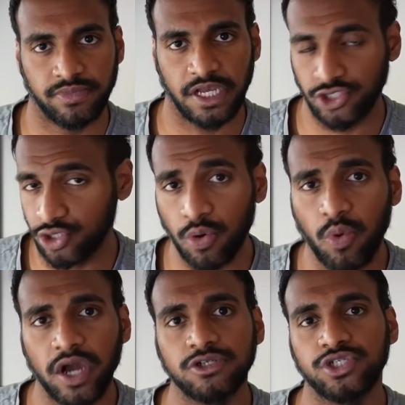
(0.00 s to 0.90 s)
And do you know
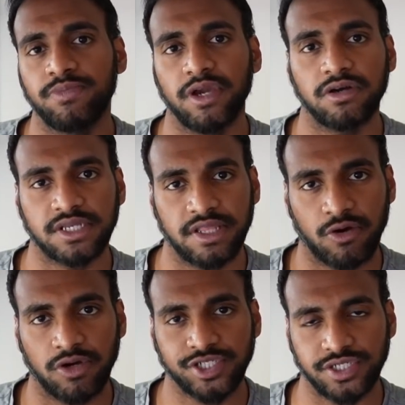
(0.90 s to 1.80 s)
why you shouldn't be asking
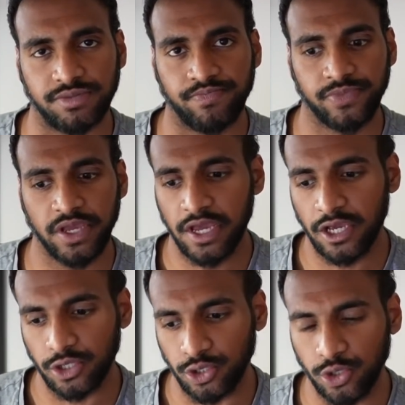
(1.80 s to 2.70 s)
that question?
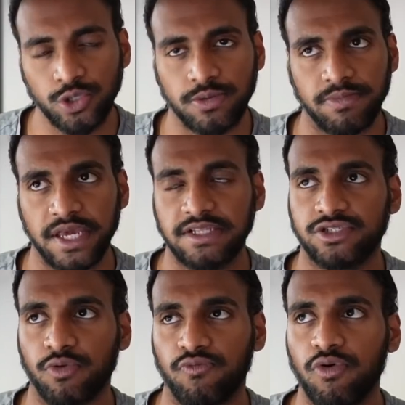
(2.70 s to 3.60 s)

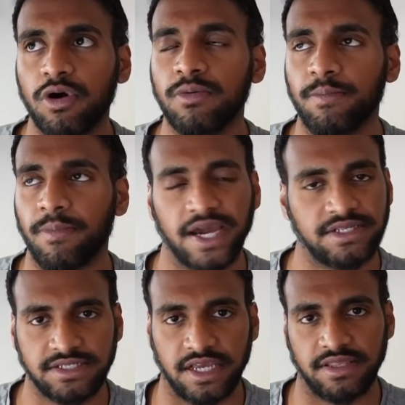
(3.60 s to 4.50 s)
It's a wrong
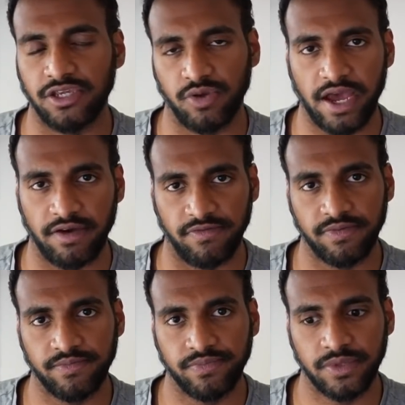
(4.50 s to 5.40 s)
mindset that you
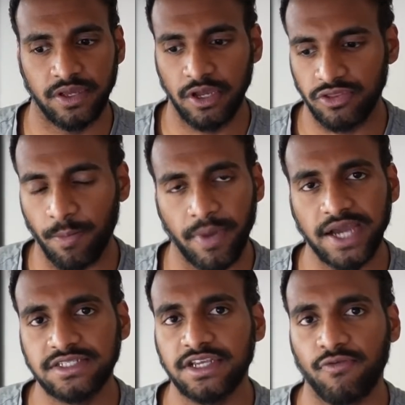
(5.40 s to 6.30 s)
have. The
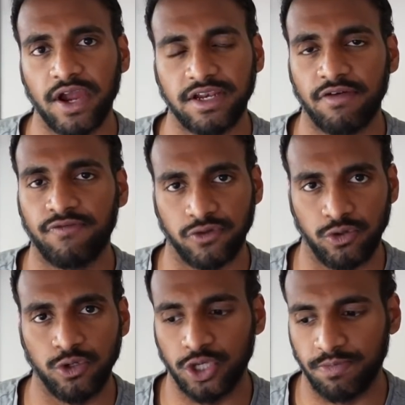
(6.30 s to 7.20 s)
mindset right now for
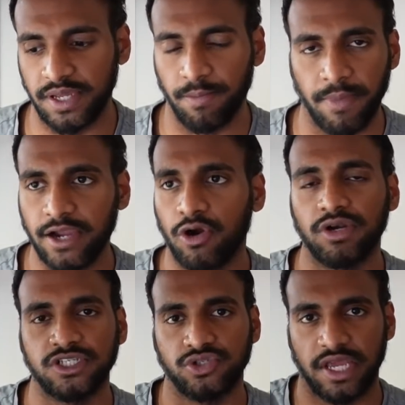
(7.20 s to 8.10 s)
you should be, my
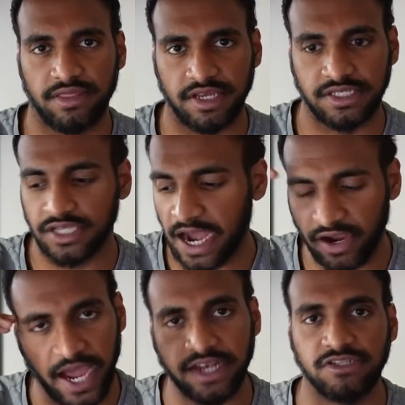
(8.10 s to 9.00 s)
goal is to get this.
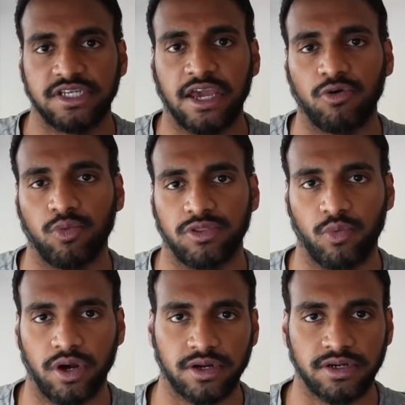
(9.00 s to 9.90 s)
Okay, I need to get on with the
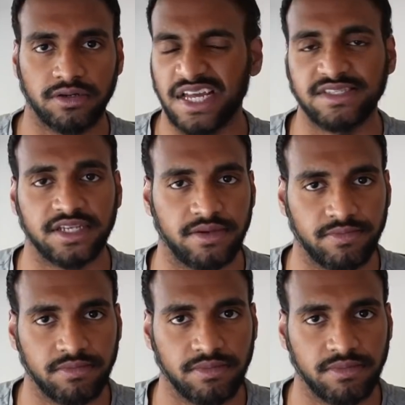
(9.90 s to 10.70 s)
work. That's it.